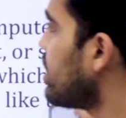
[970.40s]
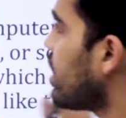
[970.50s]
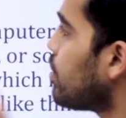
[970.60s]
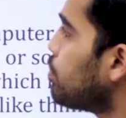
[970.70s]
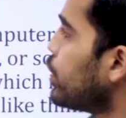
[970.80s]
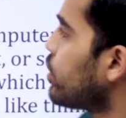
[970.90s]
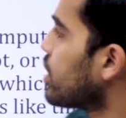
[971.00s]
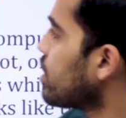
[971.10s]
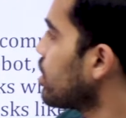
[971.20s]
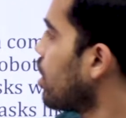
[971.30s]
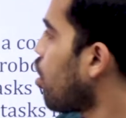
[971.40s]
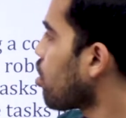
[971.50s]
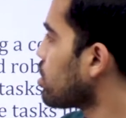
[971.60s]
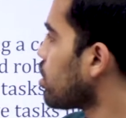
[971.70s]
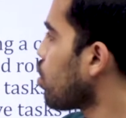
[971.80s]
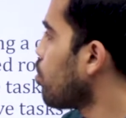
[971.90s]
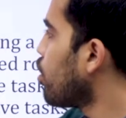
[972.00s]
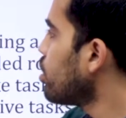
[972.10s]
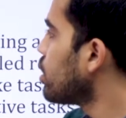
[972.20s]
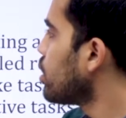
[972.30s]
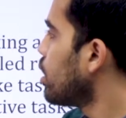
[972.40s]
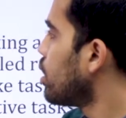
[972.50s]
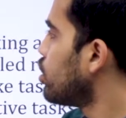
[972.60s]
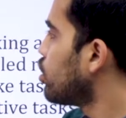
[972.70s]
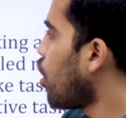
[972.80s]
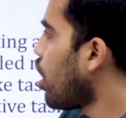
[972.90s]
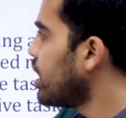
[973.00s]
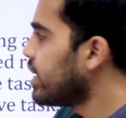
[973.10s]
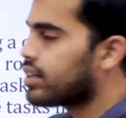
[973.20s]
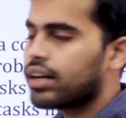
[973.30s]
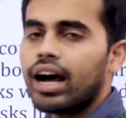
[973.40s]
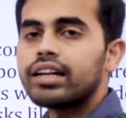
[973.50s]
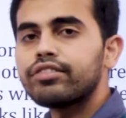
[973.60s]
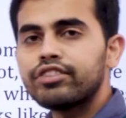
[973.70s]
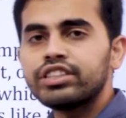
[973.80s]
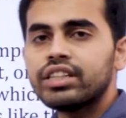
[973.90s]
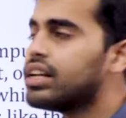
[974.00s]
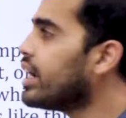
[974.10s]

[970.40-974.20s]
the computer or the robot, to call it artificial